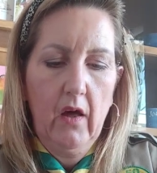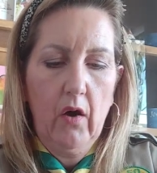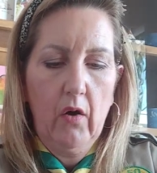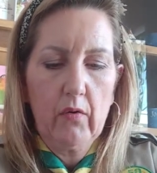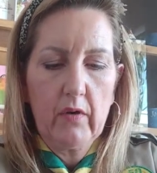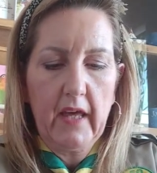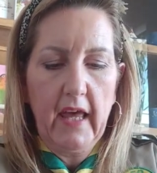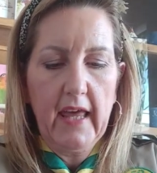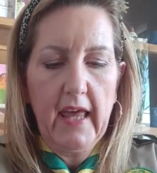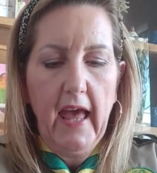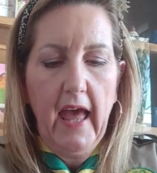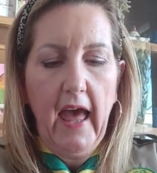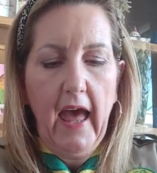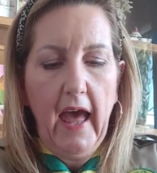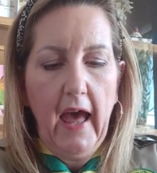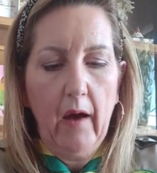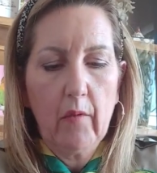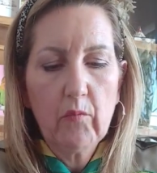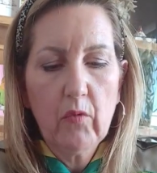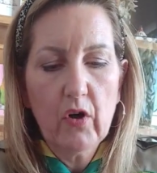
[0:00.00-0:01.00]
Okay,
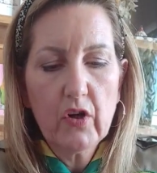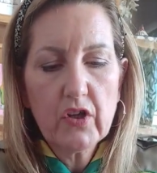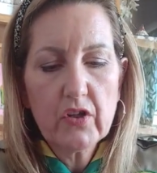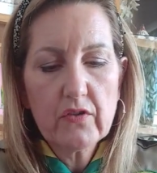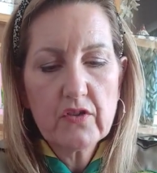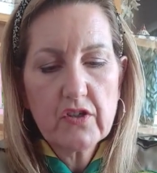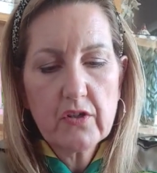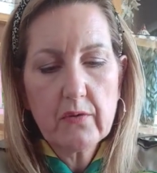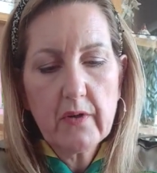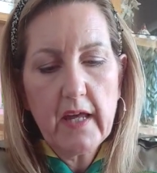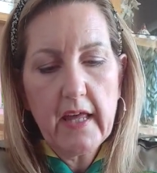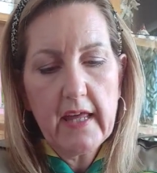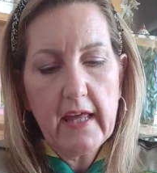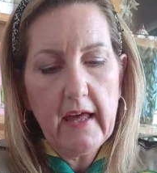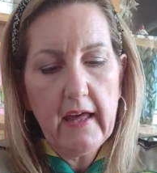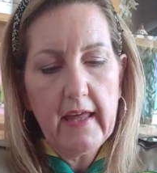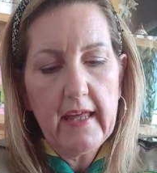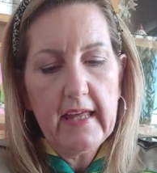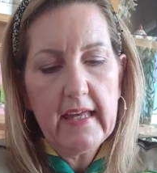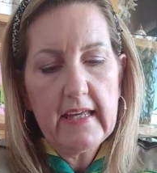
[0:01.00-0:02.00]
and what you do
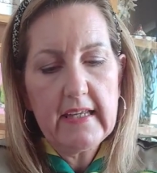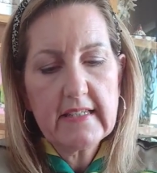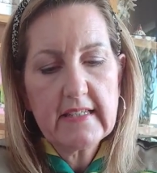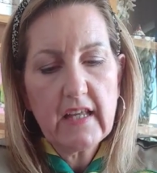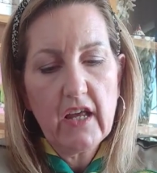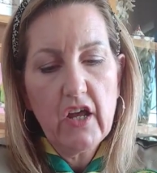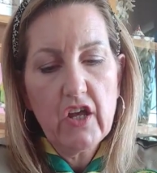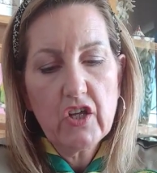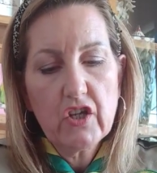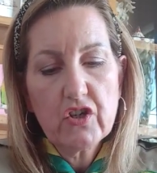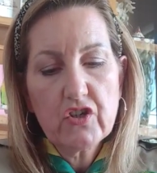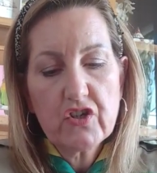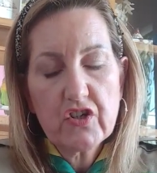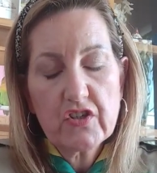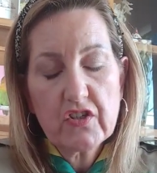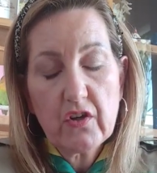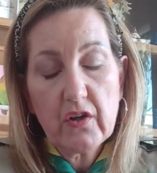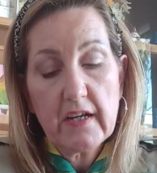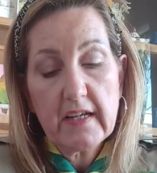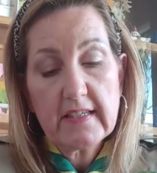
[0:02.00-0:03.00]
here is you're
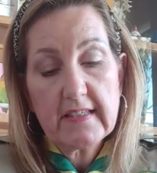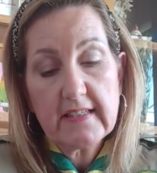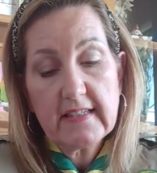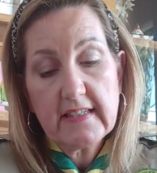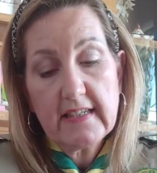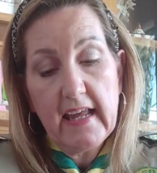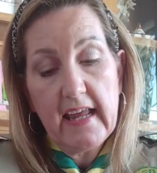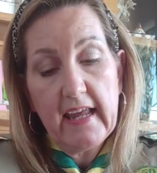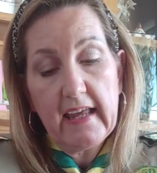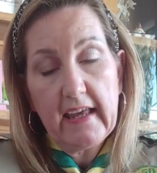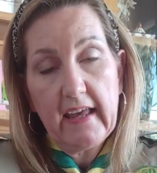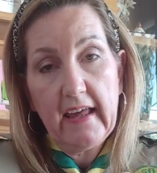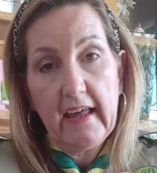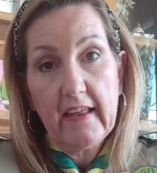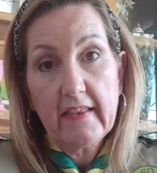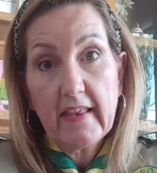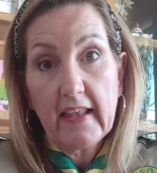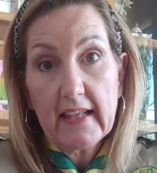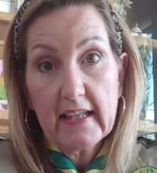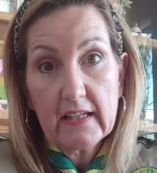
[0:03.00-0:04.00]
just going to stick
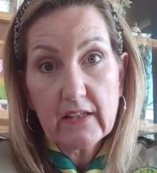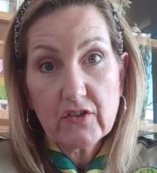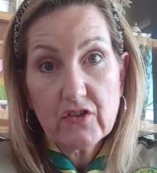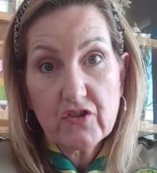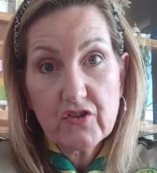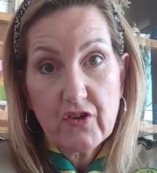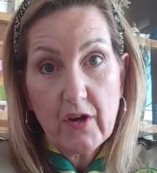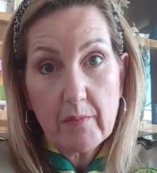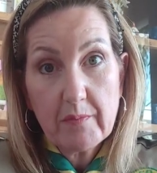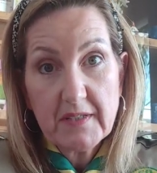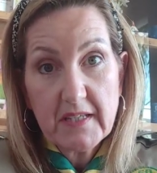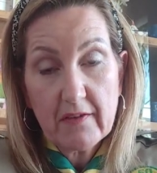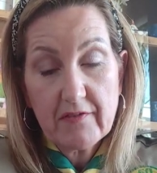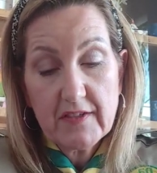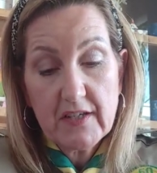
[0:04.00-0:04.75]
the little strips of